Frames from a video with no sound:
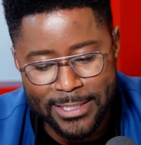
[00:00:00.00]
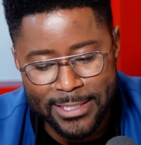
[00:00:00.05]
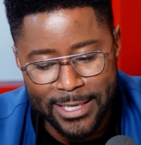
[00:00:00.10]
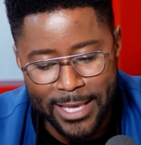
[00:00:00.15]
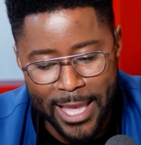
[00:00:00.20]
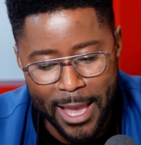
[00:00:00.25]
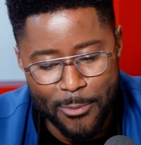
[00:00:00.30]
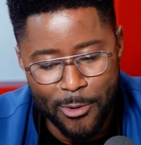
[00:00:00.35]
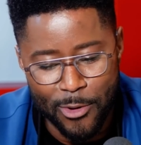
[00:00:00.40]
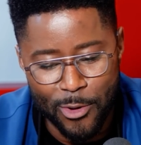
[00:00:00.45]
to the
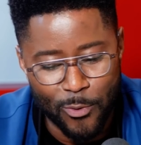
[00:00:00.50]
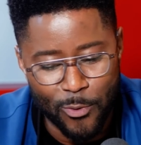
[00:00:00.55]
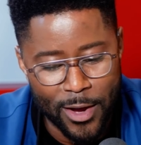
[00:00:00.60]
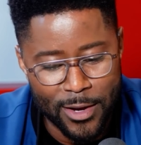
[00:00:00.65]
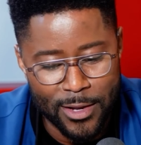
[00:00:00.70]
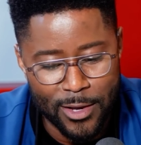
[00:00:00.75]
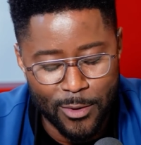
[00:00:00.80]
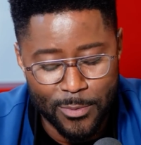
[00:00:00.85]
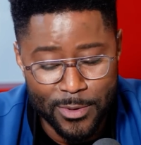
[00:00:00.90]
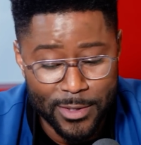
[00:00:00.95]
game on the
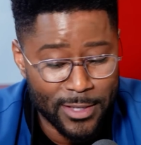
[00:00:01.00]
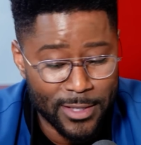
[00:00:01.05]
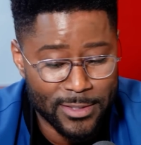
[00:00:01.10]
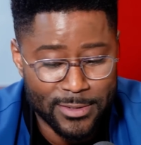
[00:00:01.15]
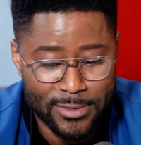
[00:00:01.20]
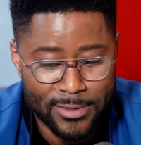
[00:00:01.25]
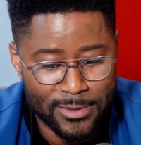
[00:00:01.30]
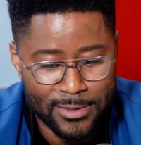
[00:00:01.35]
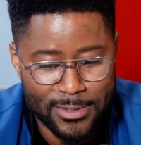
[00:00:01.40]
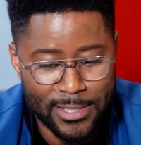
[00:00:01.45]
radio
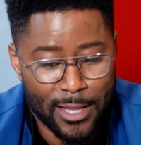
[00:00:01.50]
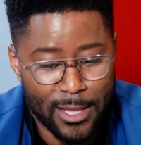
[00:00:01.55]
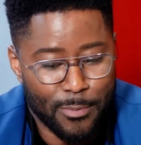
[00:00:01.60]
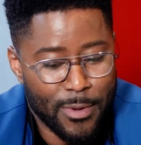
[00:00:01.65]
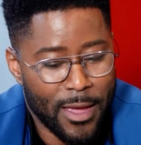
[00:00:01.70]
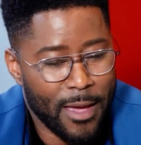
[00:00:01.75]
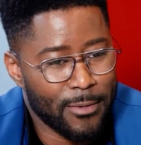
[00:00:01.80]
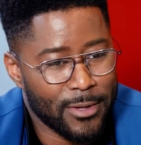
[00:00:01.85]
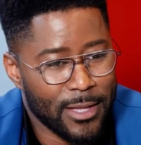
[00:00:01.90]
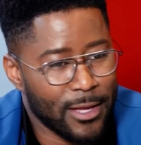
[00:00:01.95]
because it's
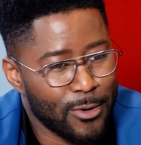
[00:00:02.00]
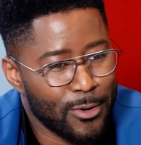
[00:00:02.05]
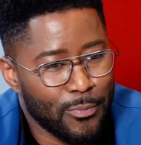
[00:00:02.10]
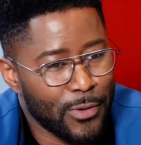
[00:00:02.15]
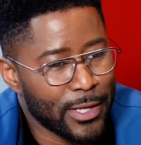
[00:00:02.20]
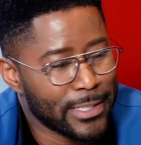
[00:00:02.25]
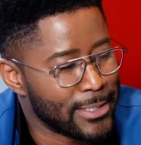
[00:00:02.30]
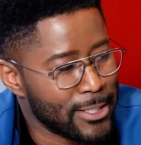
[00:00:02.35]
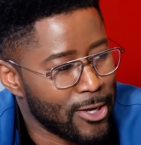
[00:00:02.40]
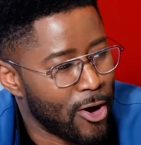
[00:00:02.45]
Alabama. They don't
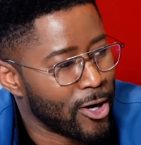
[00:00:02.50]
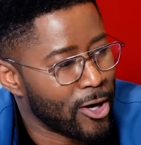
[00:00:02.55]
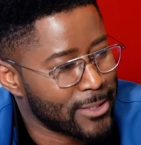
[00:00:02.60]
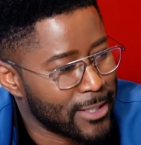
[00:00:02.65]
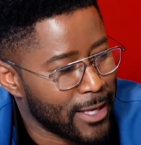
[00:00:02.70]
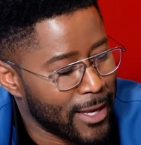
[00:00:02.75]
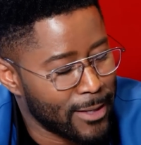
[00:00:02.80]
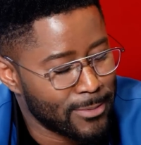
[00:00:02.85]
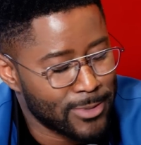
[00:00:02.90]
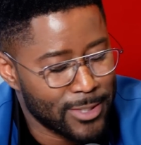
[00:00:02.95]
play
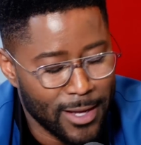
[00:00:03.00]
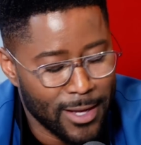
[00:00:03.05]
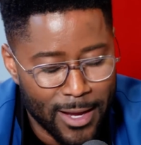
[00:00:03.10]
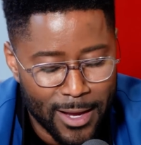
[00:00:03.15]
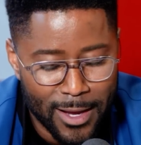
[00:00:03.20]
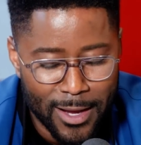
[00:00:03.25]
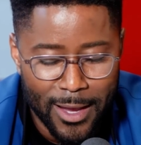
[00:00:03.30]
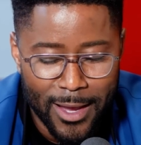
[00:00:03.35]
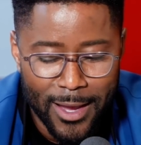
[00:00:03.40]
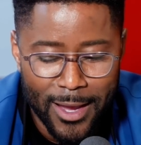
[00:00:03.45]
Seahawks games.
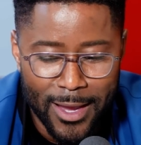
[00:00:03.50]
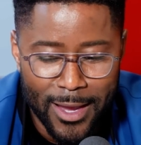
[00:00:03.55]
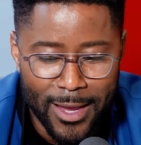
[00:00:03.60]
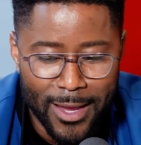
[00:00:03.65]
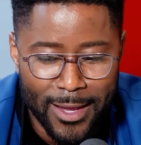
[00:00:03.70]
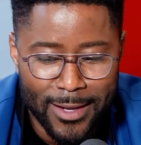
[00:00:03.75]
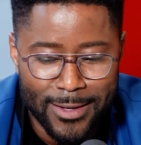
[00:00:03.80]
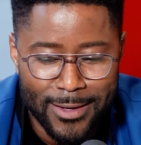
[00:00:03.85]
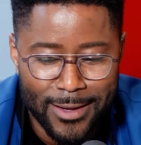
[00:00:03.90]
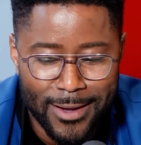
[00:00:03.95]

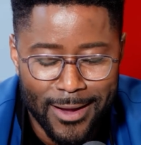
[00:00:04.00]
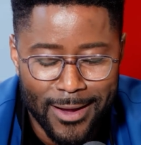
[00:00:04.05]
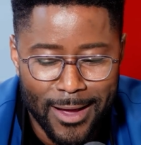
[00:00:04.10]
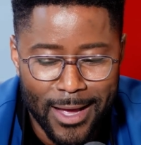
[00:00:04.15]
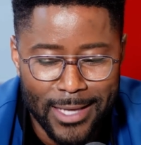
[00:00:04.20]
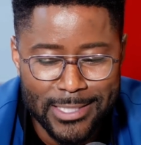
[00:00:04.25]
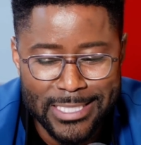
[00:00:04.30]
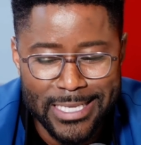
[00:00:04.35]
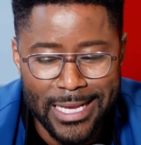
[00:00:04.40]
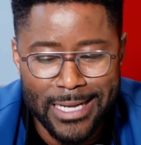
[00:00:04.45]
And
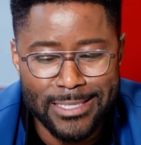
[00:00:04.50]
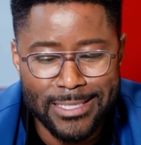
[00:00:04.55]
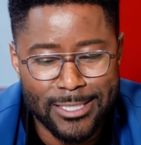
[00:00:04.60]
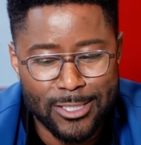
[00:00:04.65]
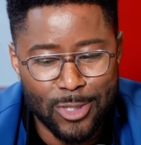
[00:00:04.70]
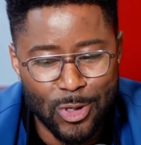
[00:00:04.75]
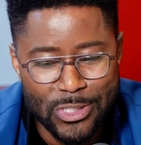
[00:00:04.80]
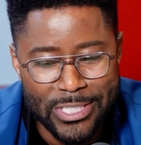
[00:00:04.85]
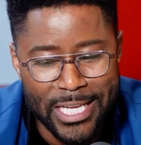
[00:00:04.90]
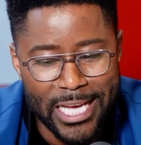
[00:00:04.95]
I
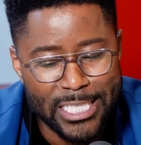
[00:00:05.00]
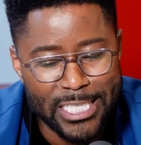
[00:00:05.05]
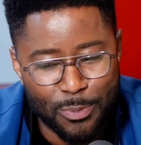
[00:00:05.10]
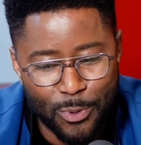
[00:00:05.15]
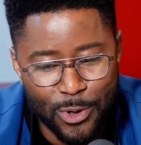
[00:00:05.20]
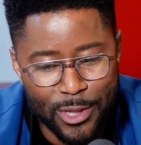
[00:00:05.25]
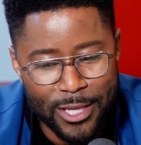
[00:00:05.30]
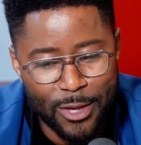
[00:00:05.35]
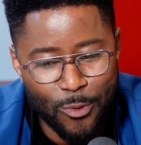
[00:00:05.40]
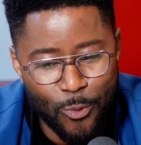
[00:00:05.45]
just so
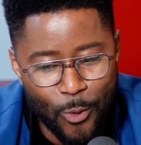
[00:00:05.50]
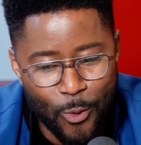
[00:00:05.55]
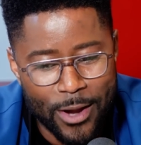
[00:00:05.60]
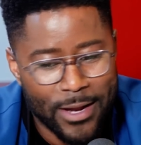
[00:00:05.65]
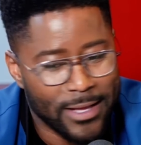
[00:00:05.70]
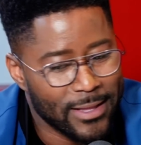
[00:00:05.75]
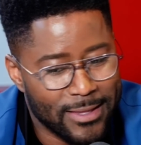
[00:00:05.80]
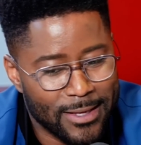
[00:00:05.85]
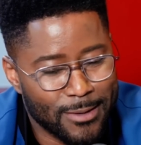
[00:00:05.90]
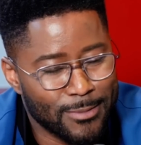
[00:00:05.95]
desperately
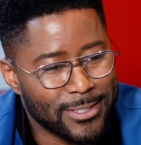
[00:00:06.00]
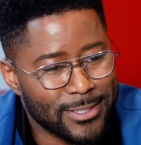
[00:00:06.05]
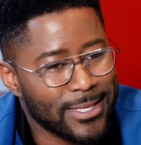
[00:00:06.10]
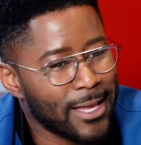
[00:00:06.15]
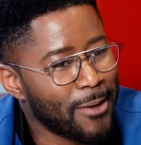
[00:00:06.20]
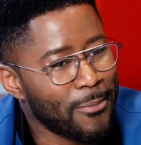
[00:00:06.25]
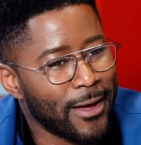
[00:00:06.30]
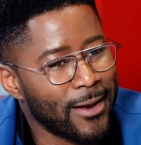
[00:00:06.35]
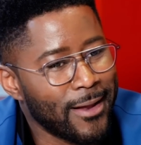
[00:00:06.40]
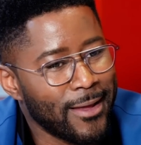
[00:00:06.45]
wanted them to
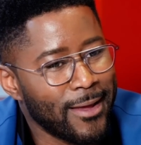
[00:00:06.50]
say my